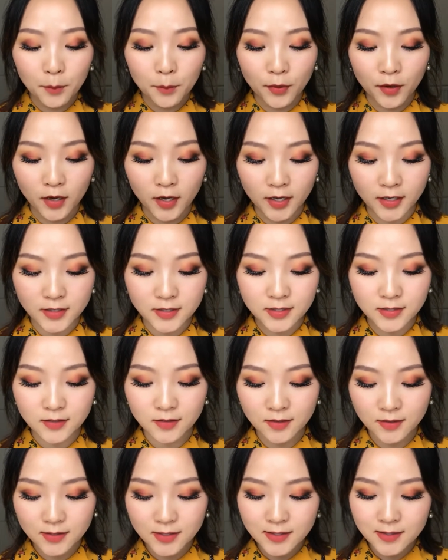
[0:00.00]
But
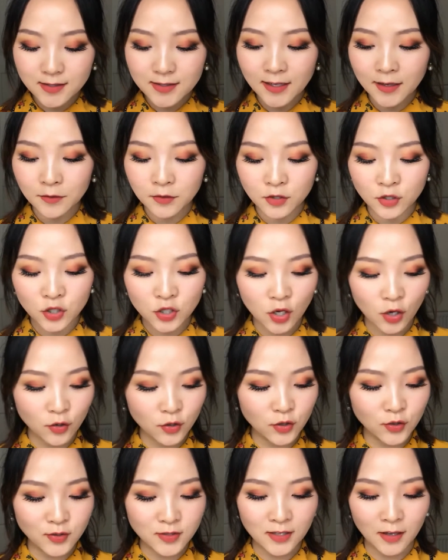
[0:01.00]
just let me show
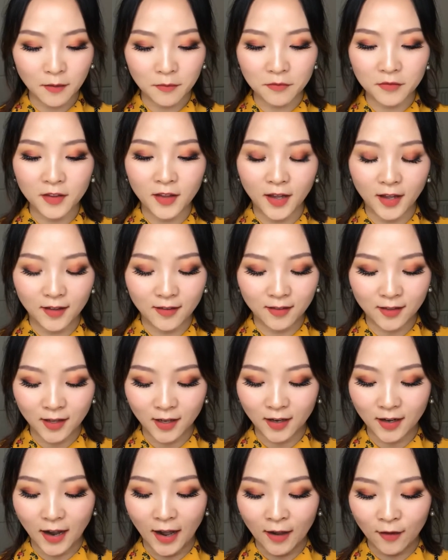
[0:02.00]
you something
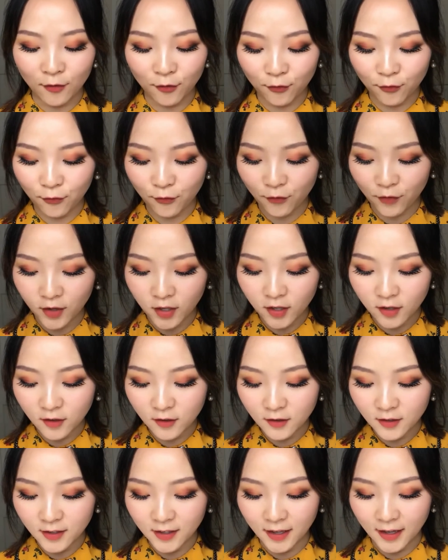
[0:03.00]
that I
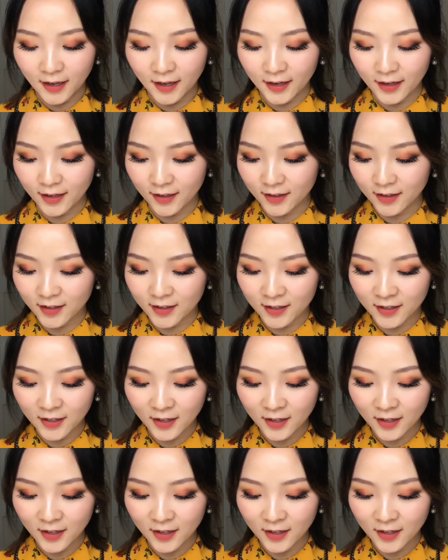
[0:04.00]
feel like